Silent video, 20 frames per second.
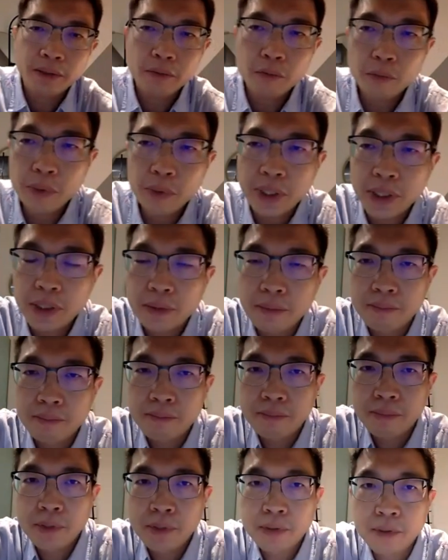we
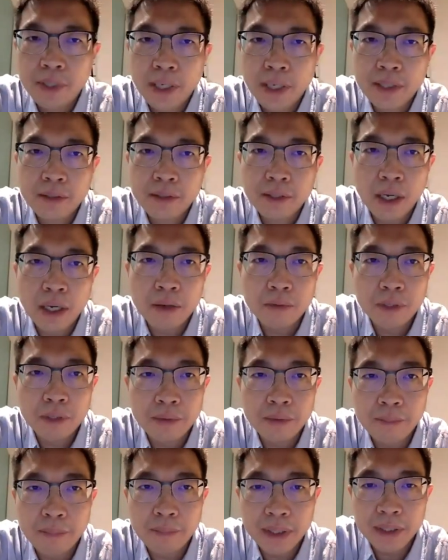take our
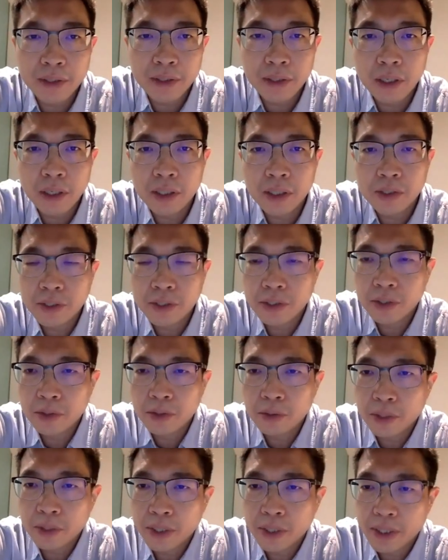methodology
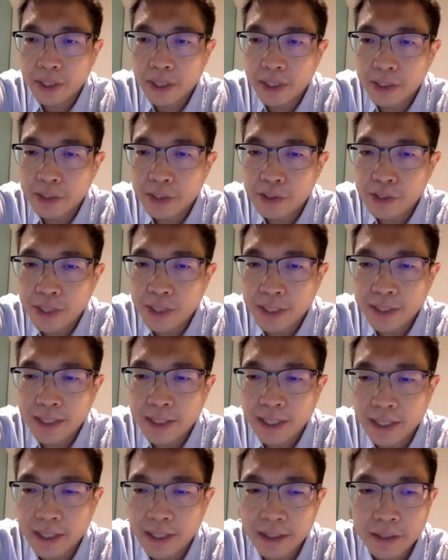looking at this
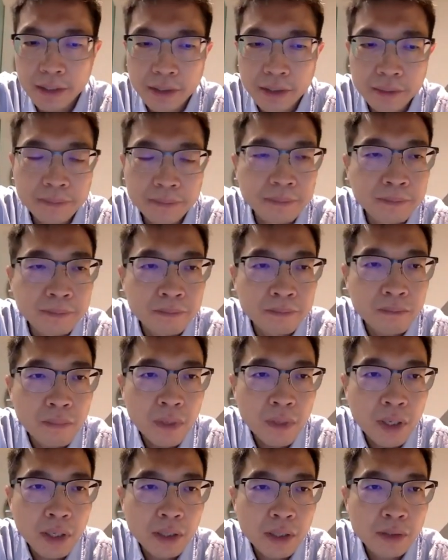data.
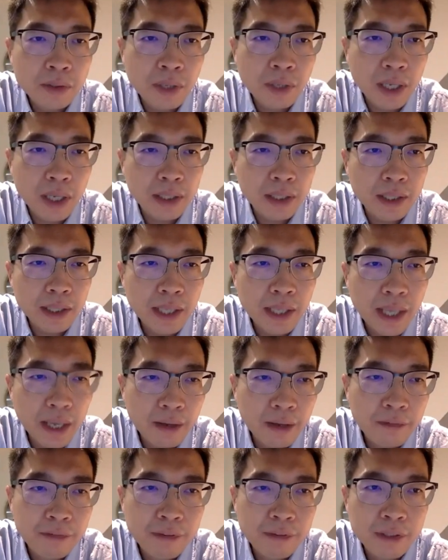So on the
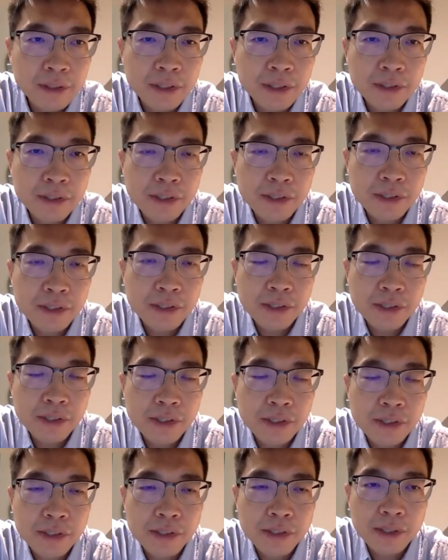left, this is
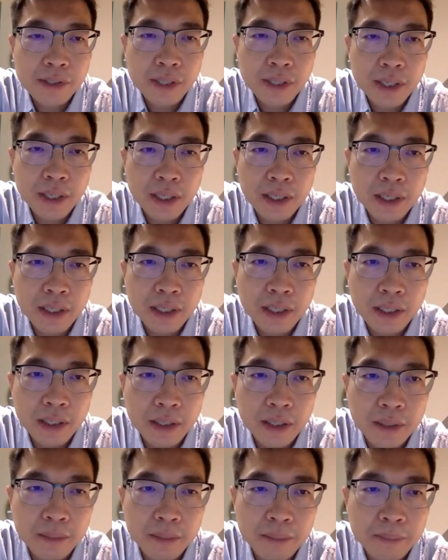uh,
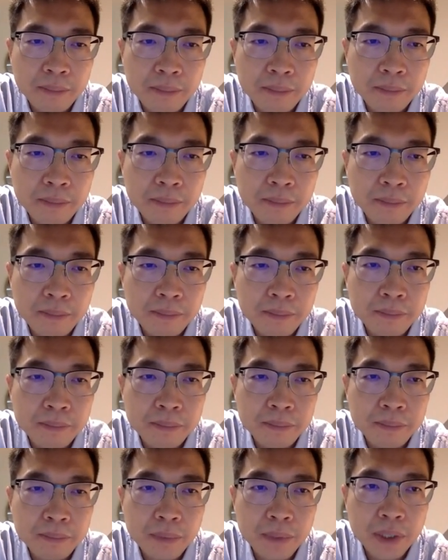the
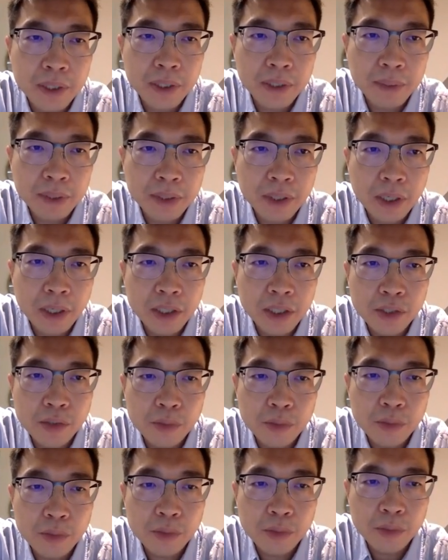pathologist read on
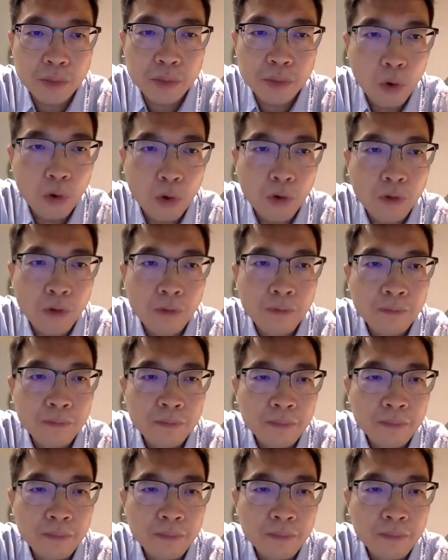all